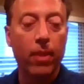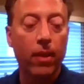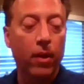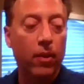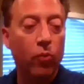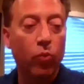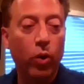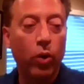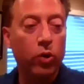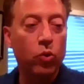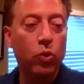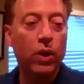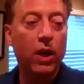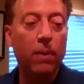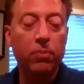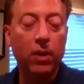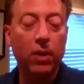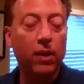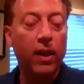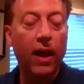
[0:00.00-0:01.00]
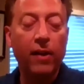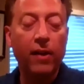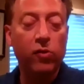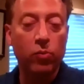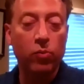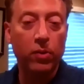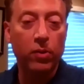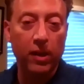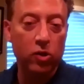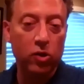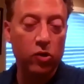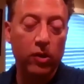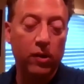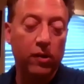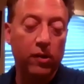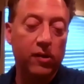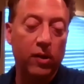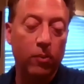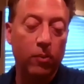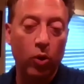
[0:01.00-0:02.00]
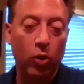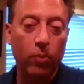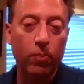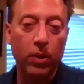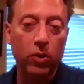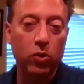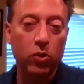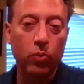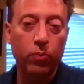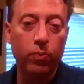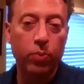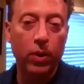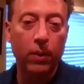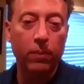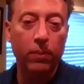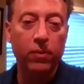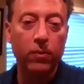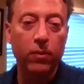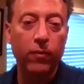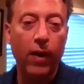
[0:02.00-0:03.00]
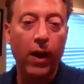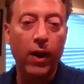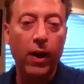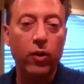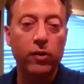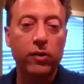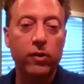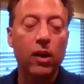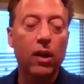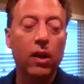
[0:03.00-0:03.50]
where you keep the classroom essentially similar, but you put up some dividers?